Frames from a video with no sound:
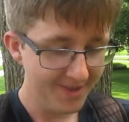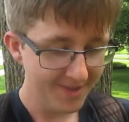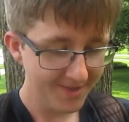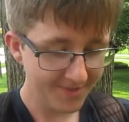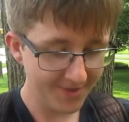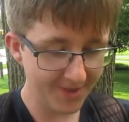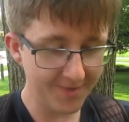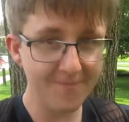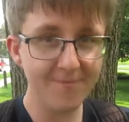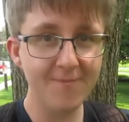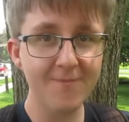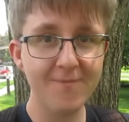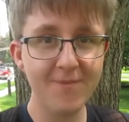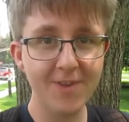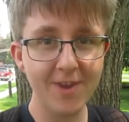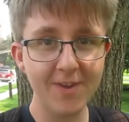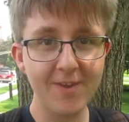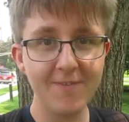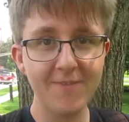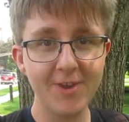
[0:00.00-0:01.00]
So I'm
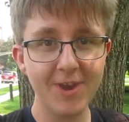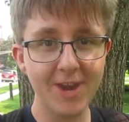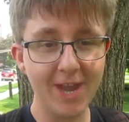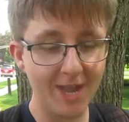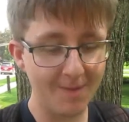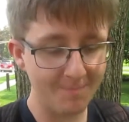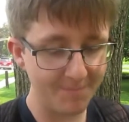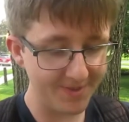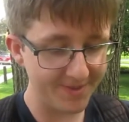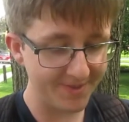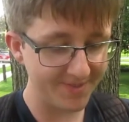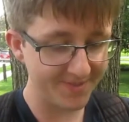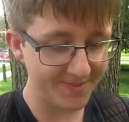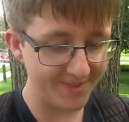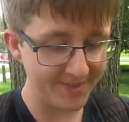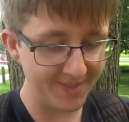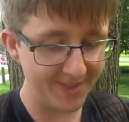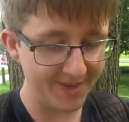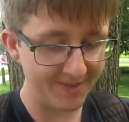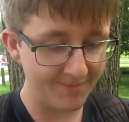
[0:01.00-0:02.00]
very, very happy to
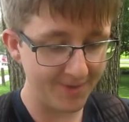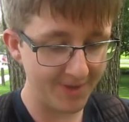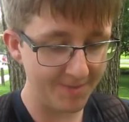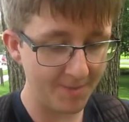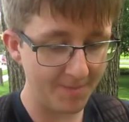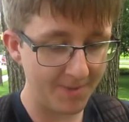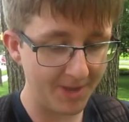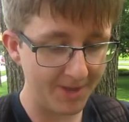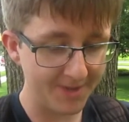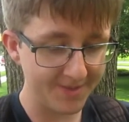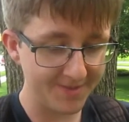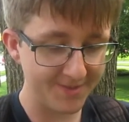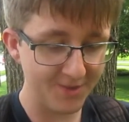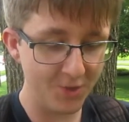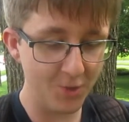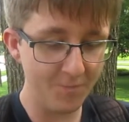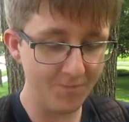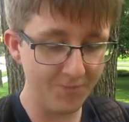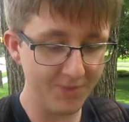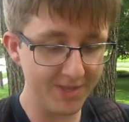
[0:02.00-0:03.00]
see that one in my box. And
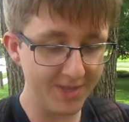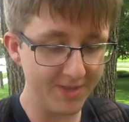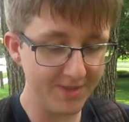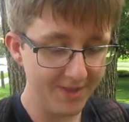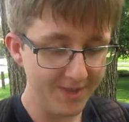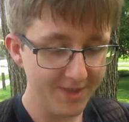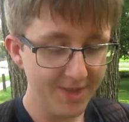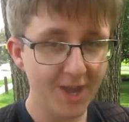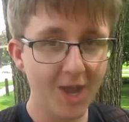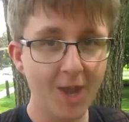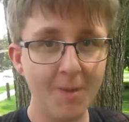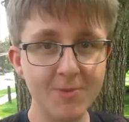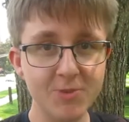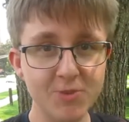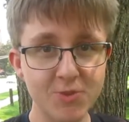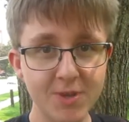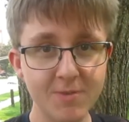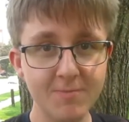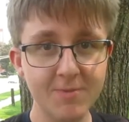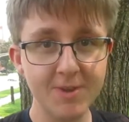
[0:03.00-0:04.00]
hopefully, I'll be
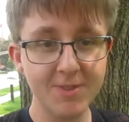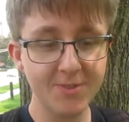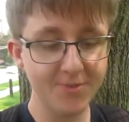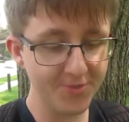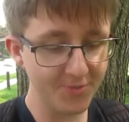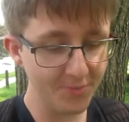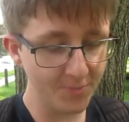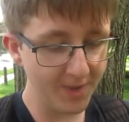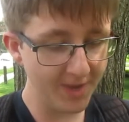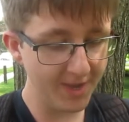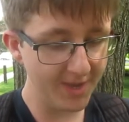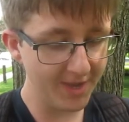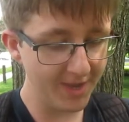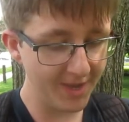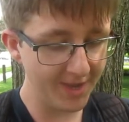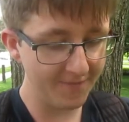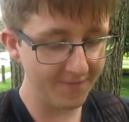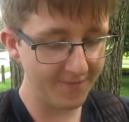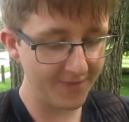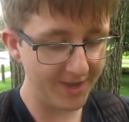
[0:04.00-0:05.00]
trading one of those away
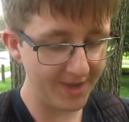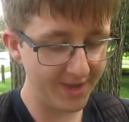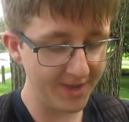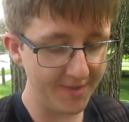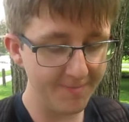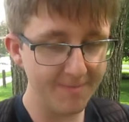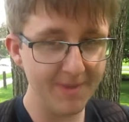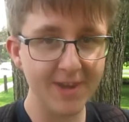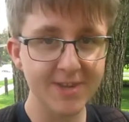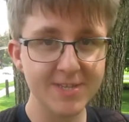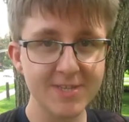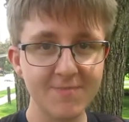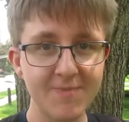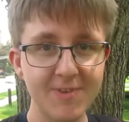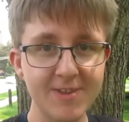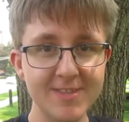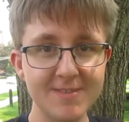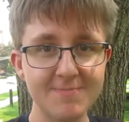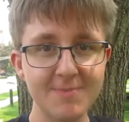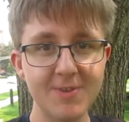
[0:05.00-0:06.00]
if I manage to
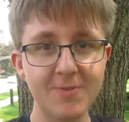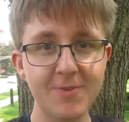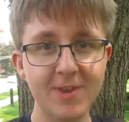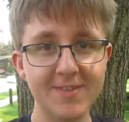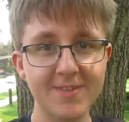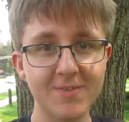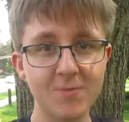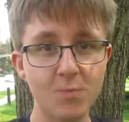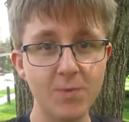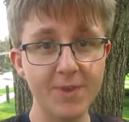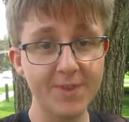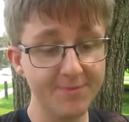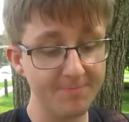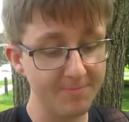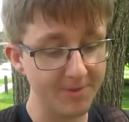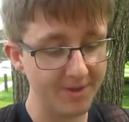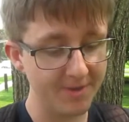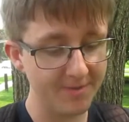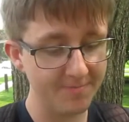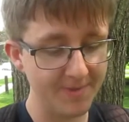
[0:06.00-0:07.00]
find somebody who gets a
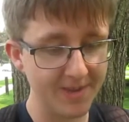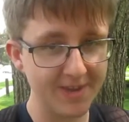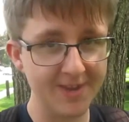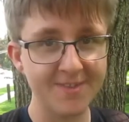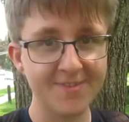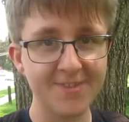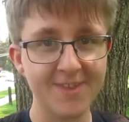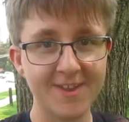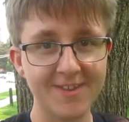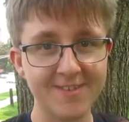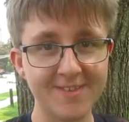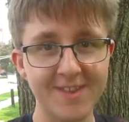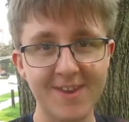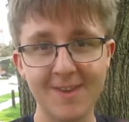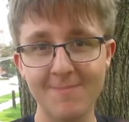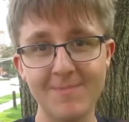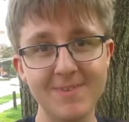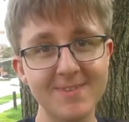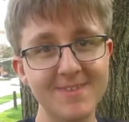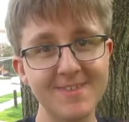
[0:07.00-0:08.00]
Whismer, because like I said,
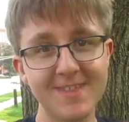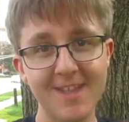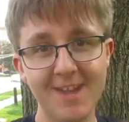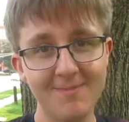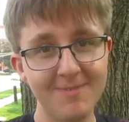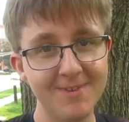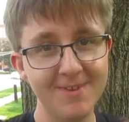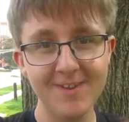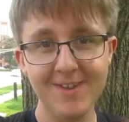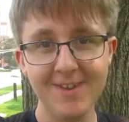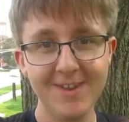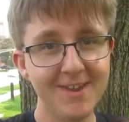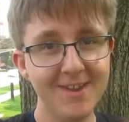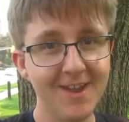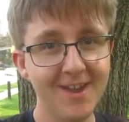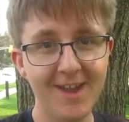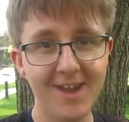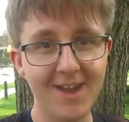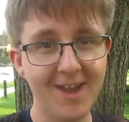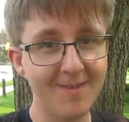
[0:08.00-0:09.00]
I'm missing that one.
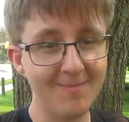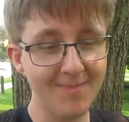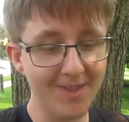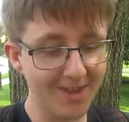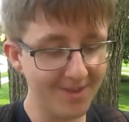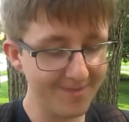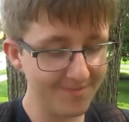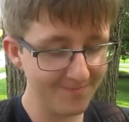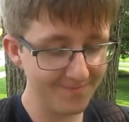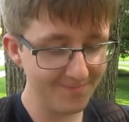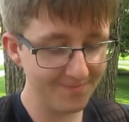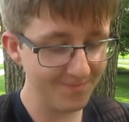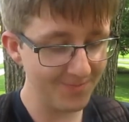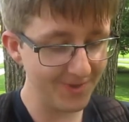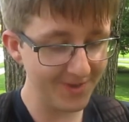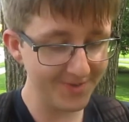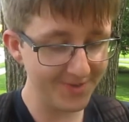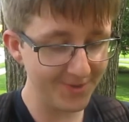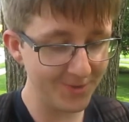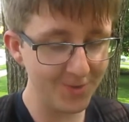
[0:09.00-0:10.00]
I'm not
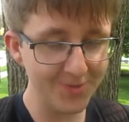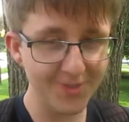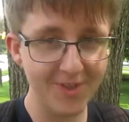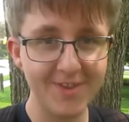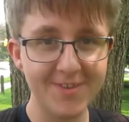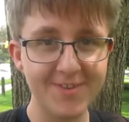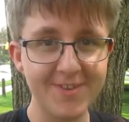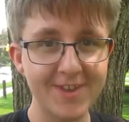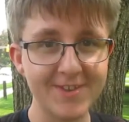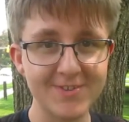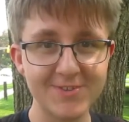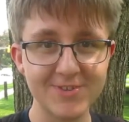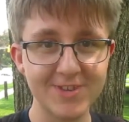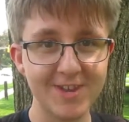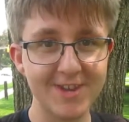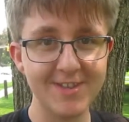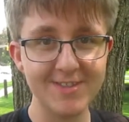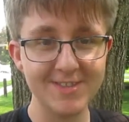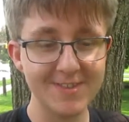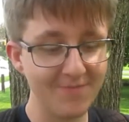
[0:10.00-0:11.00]
one to hold on to extra
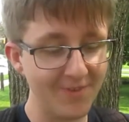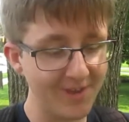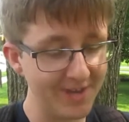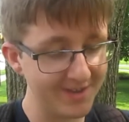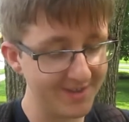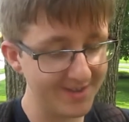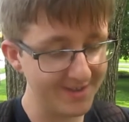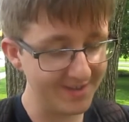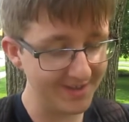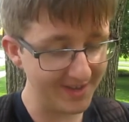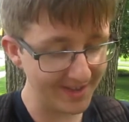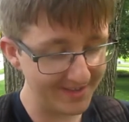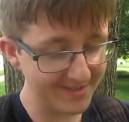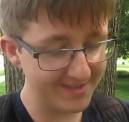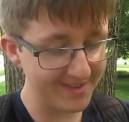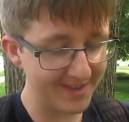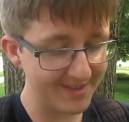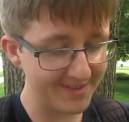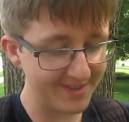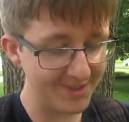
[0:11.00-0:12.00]
shinies if I need
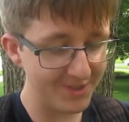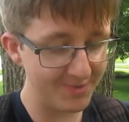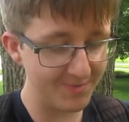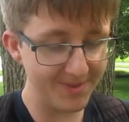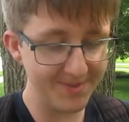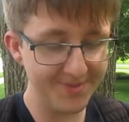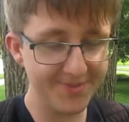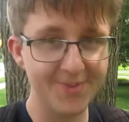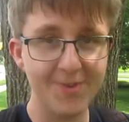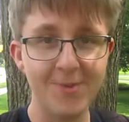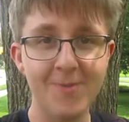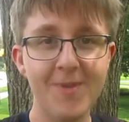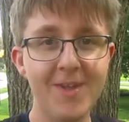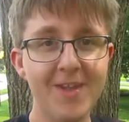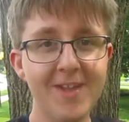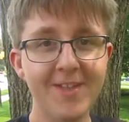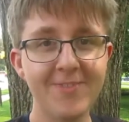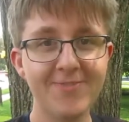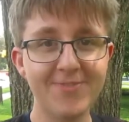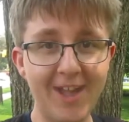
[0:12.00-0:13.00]
to get the other one, so
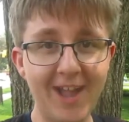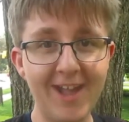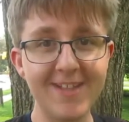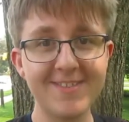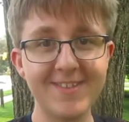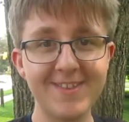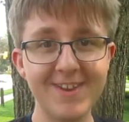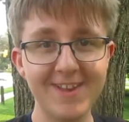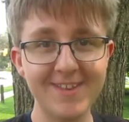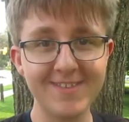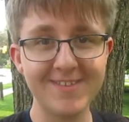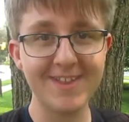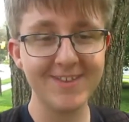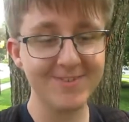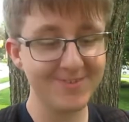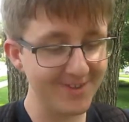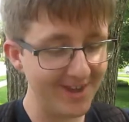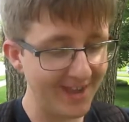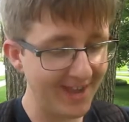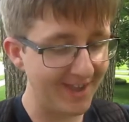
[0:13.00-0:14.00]
that's a nice
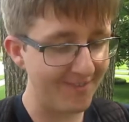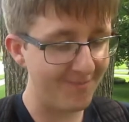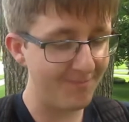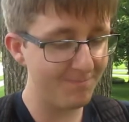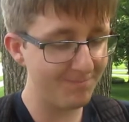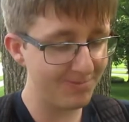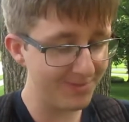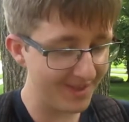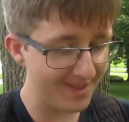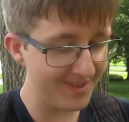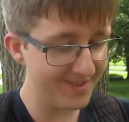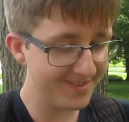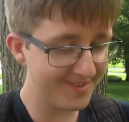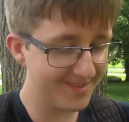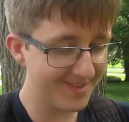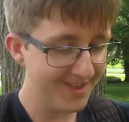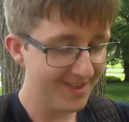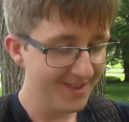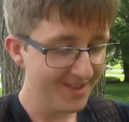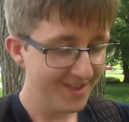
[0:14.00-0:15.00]
extra to have.
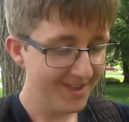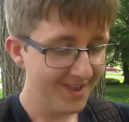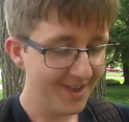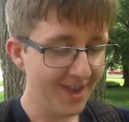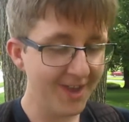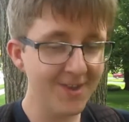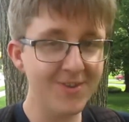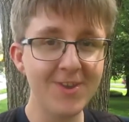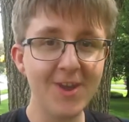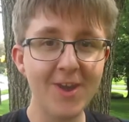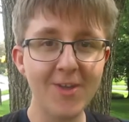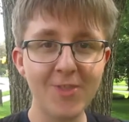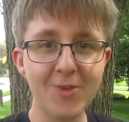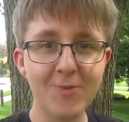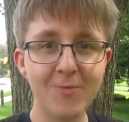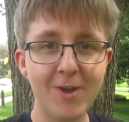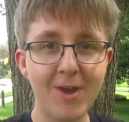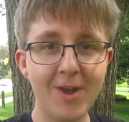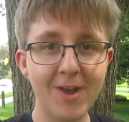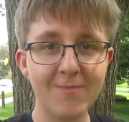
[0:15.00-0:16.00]
Plus, another
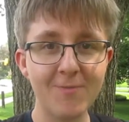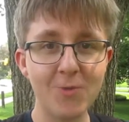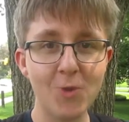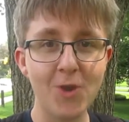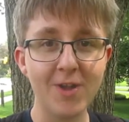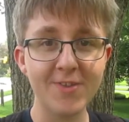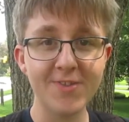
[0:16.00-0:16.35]
Rock and Roll.